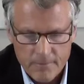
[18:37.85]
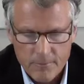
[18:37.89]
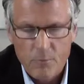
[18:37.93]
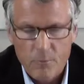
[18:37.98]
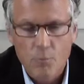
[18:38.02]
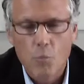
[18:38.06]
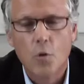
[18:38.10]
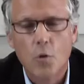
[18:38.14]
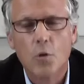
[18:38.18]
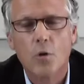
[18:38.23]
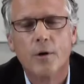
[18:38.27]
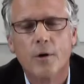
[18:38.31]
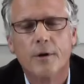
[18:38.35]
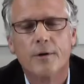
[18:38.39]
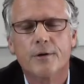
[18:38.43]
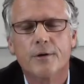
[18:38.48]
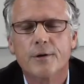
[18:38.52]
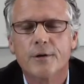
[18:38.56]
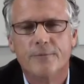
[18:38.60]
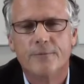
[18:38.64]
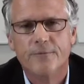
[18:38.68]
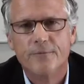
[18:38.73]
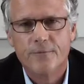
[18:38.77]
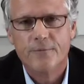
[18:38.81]
more
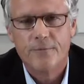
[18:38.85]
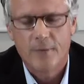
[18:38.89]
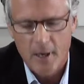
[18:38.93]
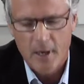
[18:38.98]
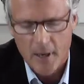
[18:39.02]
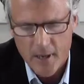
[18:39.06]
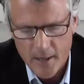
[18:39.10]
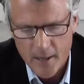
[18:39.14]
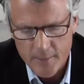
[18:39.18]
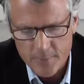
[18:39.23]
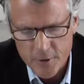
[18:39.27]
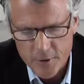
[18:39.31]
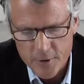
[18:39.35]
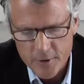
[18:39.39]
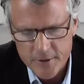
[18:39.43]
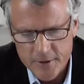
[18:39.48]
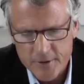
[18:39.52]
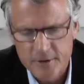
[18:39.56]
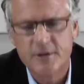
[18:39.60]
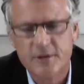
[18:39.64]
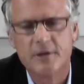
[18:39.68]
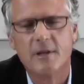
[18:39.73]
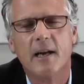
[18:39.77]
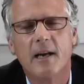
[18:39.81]
good,
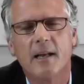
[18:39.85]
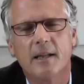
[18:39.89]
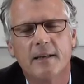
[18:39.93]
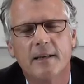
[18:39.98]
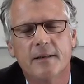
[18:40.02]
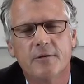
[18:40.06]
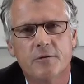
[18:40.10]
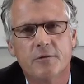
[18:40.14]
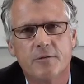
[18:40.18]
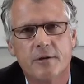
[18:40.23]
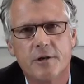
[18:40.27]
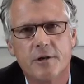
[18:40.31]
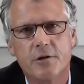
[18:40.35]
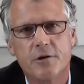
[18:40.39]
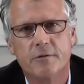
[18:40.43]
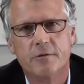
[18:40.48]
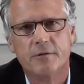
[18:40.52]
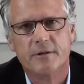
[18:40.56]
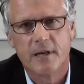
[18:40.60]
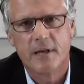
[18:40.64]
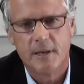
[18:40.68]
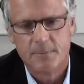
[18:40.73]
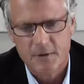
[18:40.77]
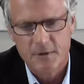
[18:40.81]
solid, traditional
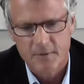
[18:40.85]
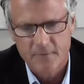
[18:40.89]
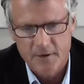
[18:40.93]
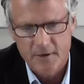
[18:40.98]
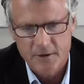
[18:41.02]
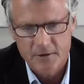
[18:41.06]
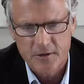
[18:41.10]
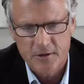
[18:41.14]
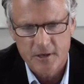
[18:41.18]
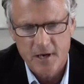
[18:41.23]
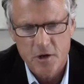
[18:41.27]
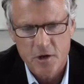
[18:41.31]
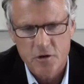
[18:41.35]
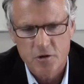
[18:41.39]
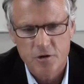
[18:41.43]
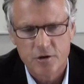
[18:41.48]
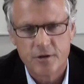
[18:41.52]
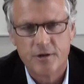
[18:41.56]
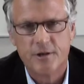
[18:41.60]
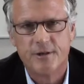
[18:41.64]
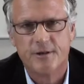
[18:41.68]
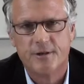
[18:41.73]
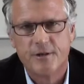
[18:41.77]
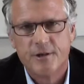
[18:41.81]
types of
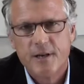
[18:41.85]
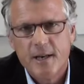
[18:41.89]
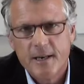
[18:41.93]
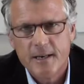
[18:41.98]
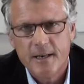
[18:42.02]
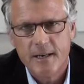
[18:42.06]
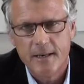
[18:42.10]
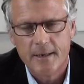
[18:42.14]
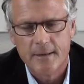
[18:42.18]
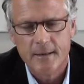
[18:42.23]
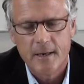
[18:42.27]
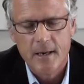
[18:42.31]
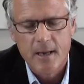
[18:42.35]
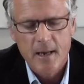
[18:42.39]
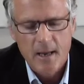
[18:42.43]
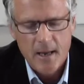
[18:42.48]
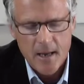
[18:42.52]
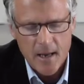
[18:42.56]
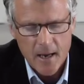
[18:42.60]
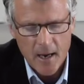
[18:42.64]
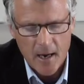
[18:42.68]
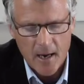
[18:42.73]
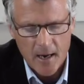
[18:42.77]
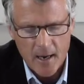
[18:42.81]
investigation is needed
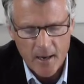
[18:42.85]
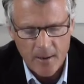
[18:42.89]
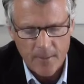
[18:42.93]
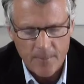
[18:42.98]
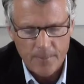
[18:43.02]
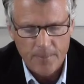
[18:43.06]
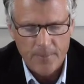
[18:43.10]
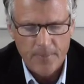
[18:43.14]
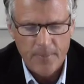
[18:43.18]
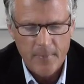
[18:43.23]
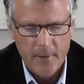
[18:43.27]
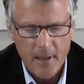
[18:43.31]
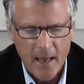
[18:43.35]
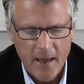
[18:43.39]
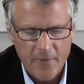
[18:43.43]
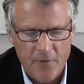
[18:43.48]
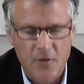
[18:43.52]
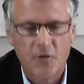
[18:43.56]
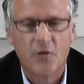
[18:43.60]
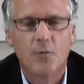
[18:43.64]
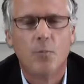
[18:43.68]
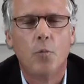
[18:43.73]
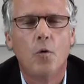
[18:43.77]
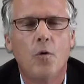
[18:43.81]
at
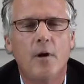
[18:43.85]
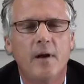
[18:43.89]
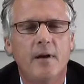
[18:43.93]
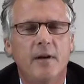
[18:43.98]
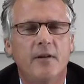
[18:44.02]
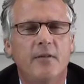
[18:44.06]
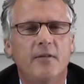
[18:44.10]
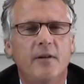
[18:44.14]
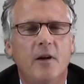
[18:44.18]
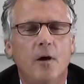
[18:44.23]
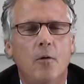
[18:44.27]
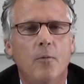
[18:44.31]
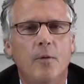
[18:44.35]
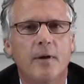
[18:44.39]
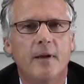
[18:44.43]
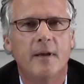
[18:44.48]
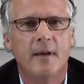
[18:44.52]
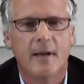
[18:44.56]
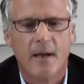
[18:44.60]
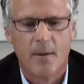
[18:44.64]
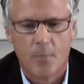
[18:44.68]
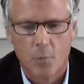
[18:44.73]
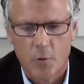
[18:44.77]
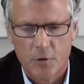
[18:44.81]
this point until we can
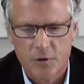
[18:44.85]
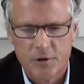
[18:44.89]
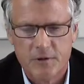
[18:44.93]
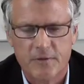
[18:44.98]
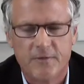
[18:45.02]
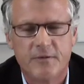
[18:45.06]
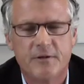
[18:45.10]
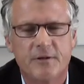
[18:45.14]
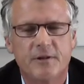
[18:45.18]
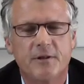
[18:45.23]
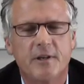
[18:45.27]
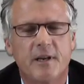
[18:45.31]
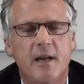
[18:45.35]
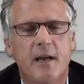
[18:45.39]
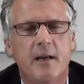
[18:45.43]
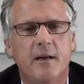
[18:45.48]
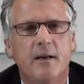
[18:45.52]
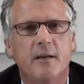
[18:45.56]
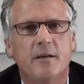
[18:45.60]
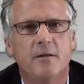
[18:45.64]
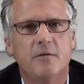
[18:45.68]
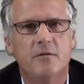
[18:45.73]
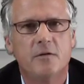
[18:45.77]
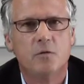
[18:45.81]
get more sophisticated
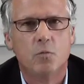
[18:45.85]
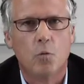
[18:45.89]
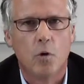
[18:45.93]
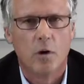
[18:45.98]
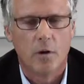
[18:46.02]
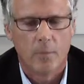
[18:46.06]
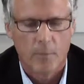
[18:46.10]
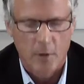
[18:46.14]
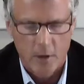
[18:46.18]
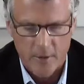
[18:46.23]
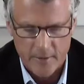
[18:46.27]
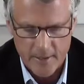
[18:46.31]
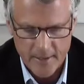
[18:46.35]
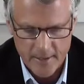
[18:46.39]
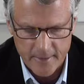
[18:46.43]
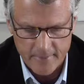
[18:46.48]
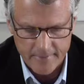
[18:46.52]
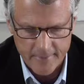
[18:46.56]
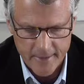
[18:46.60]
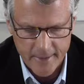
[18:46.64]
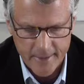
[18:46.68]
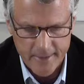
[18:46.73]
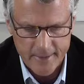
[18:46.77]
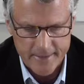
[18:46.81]
and use
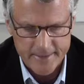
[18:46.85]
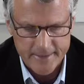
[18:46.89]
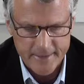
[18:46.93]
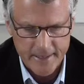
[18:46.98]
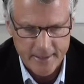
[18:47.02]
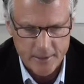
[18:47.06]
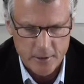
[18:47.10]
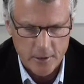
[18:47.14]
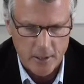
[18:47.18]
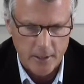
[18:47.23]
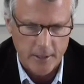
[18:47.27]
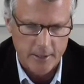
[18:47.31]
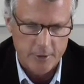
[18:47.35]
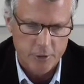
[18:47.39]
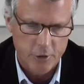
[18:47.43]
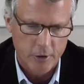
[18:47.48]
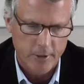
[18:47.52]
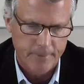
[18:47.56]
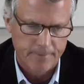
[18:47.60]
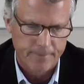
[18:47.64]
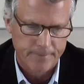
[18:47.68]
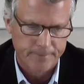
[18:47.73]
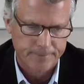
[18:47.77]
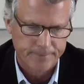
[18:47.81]
watermarking technology.